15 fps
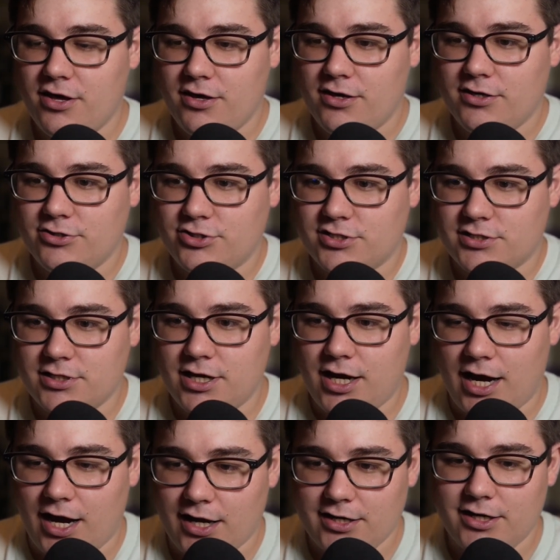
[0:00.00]
just
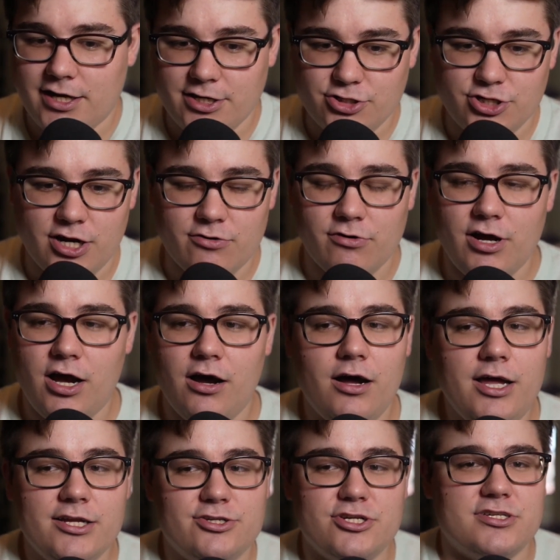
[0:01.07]
Honda in general,
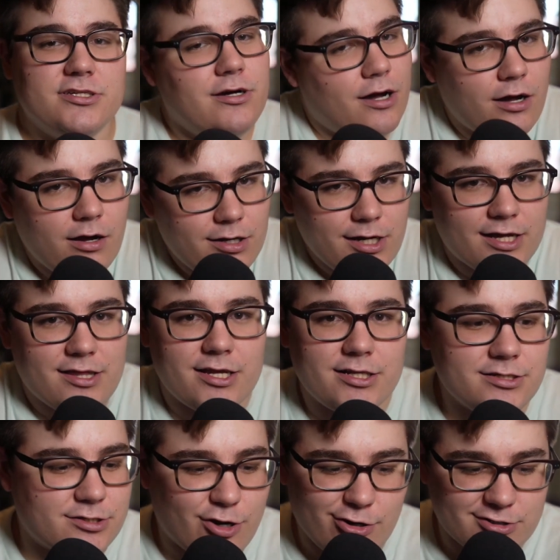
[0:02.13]
I think
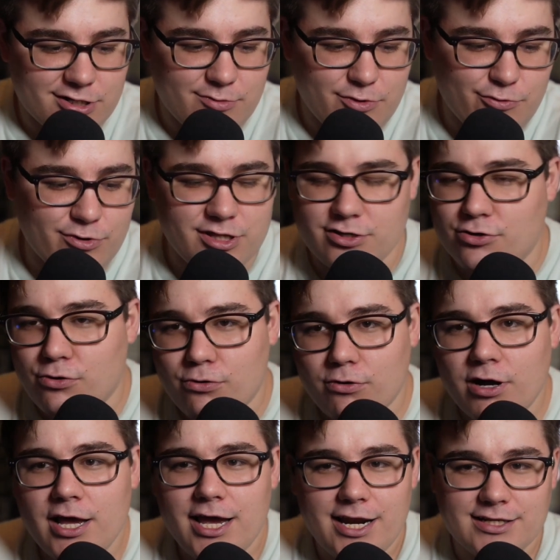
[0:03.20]
this car is going to be really cool.
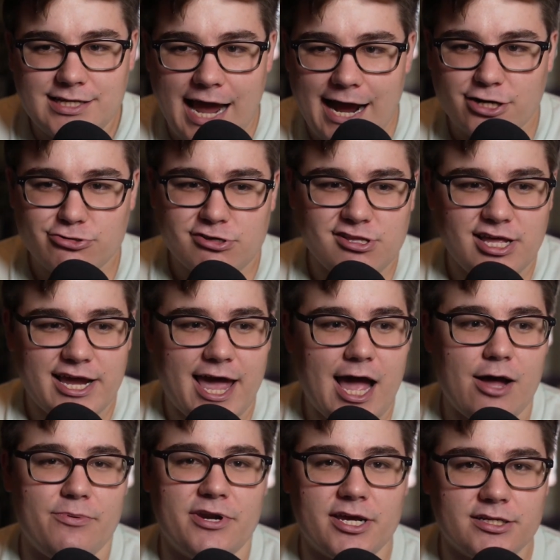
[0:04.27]
And it's actually like
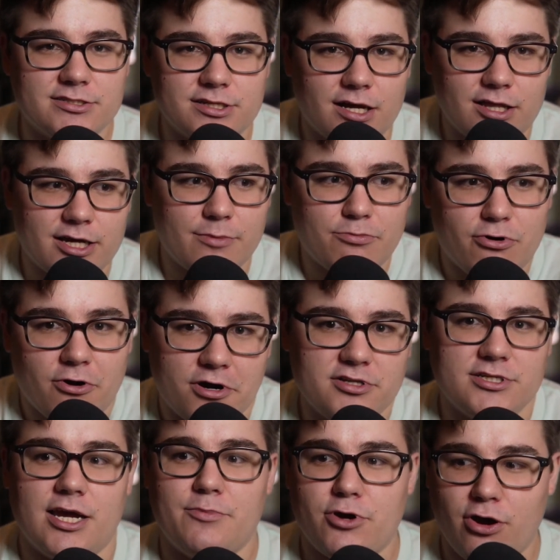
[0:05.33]
happening. It's not like a
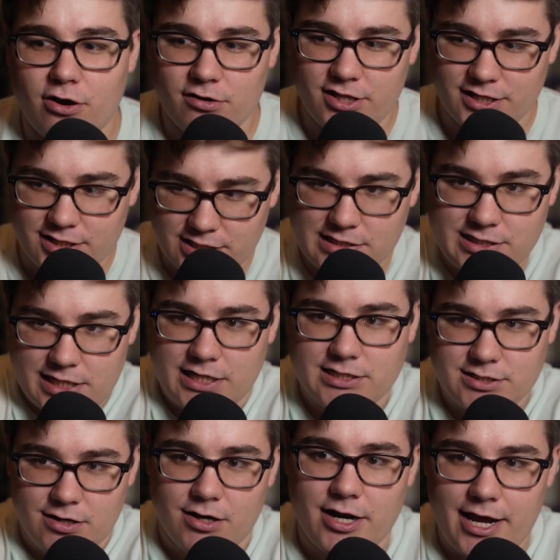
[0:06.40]
prototype car. Like, this thing is
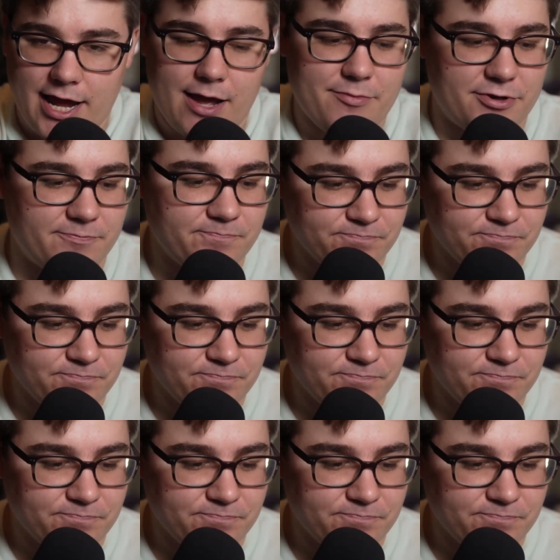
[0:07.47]
going to happen.